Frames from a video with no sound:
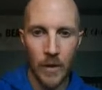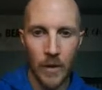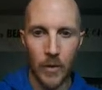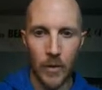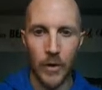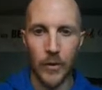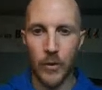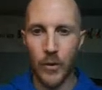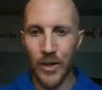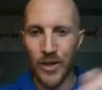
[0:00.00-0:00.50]
All
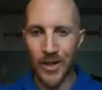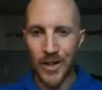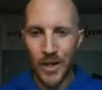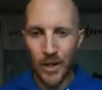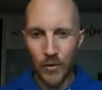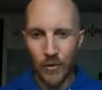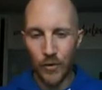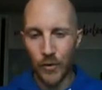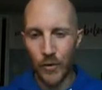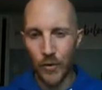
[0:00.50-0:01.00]
right, so that
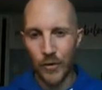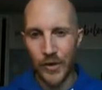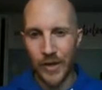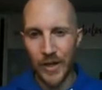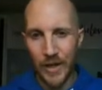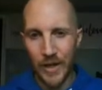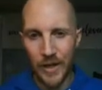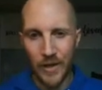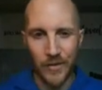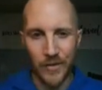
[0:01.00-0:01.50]

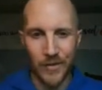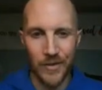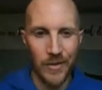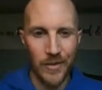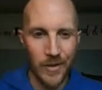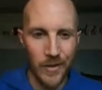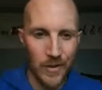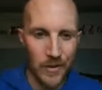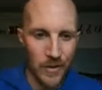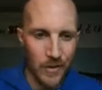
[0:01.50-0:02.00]
-13 is
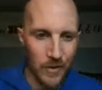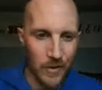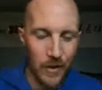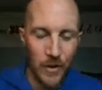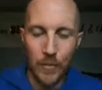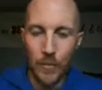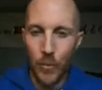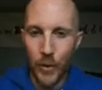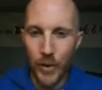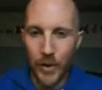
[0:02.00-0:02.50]

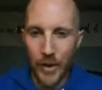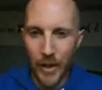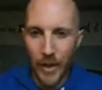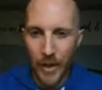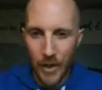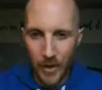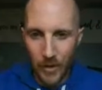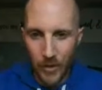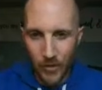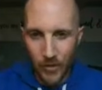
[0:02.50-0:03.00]
in point
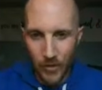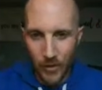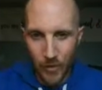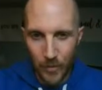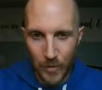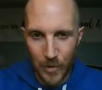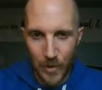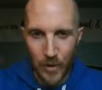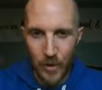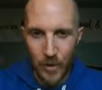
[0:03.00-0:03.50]
A is going
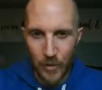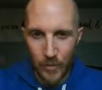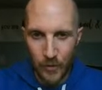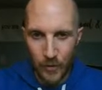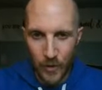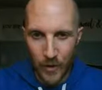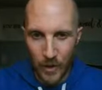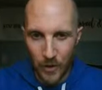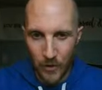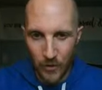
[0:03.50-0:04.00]
to be off
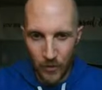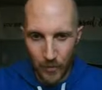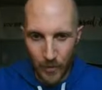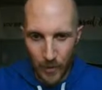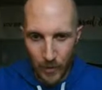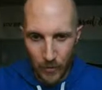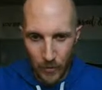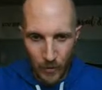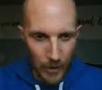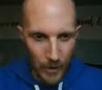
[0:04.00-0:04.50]
the edge of my
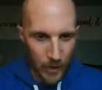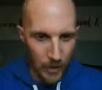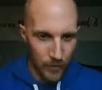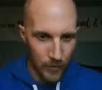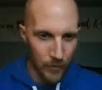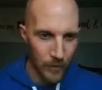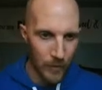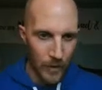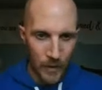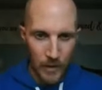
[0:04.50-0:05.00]

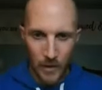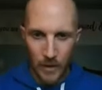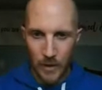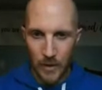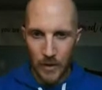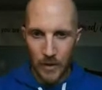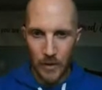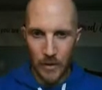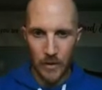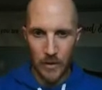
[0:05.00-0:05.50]
graph.
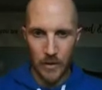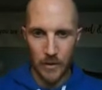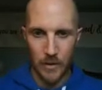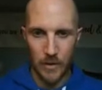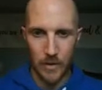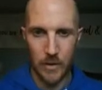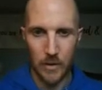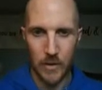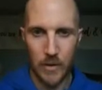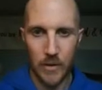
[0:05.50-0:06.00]

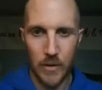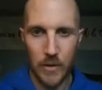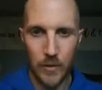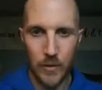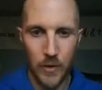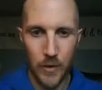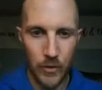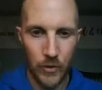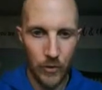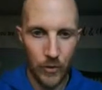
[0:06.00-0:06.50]
If
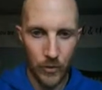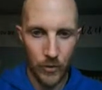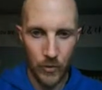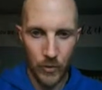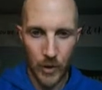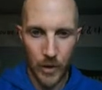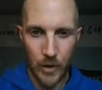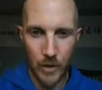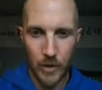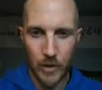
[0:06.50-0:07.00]
I choose the
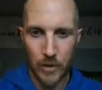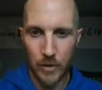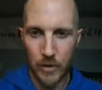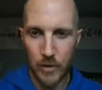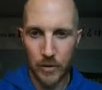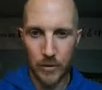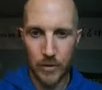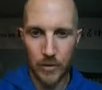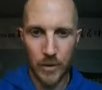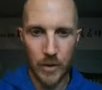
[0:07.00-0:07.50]
right
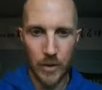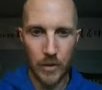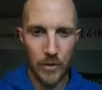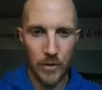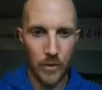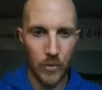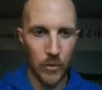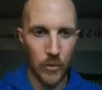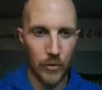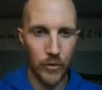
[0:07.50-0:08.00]
color
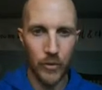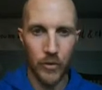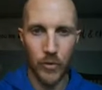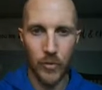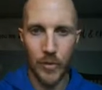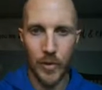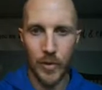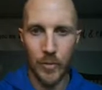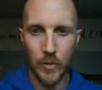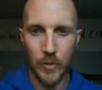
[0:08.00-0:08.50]
here, we'll still
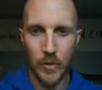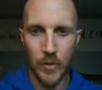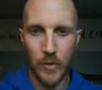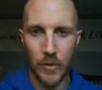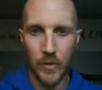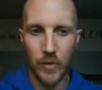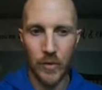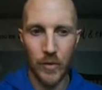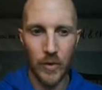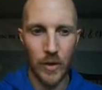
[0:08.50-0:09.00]
be able to
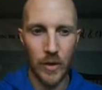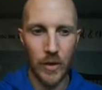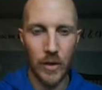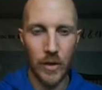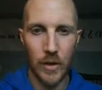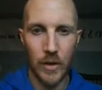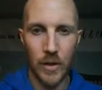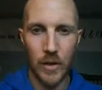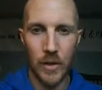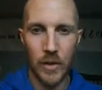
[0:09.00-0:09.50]

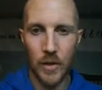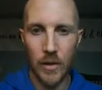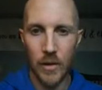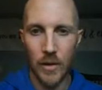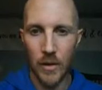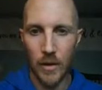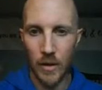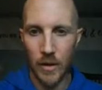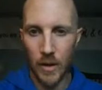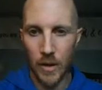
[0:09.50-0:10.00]
see
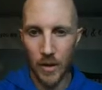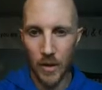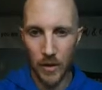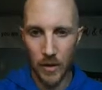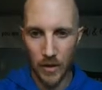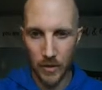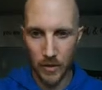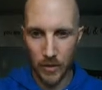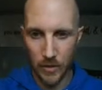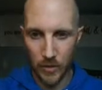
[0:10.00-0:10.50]

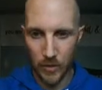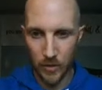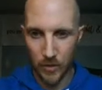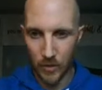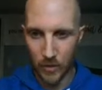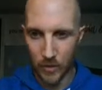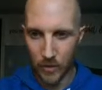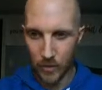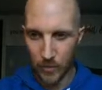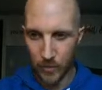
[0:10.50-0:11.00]
it.
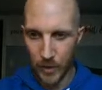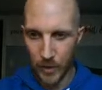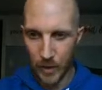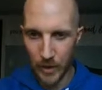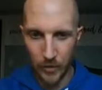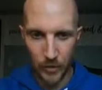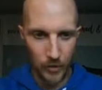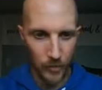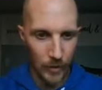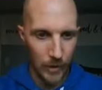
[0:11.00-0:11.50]
I'll
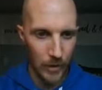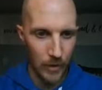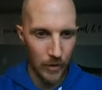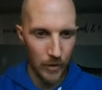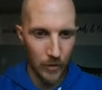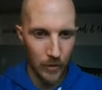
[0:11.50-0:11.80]
approximate.